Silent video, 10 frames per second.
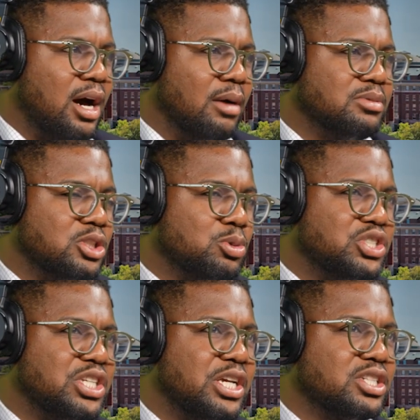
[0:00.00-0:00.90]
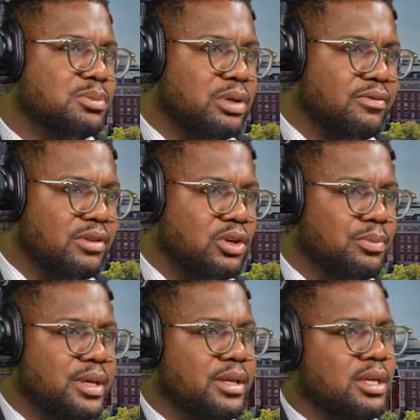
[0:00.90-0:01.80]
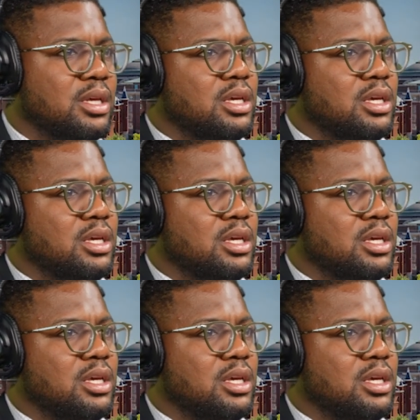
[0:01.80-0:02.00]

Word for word: Um, to switch gears brief a little bit,